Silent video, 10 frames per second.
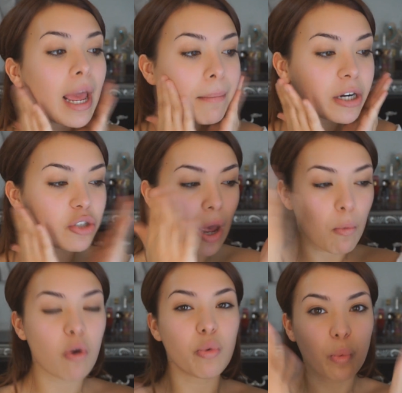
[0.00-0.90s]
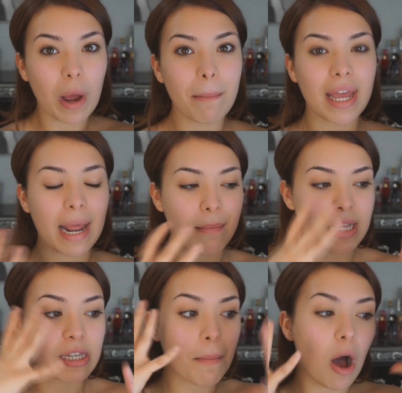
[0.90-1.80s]
primer so I won't rub it and
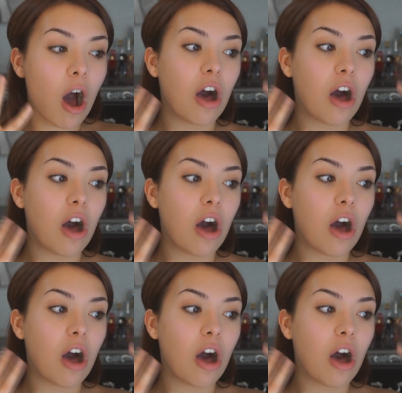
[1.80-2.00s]
mess up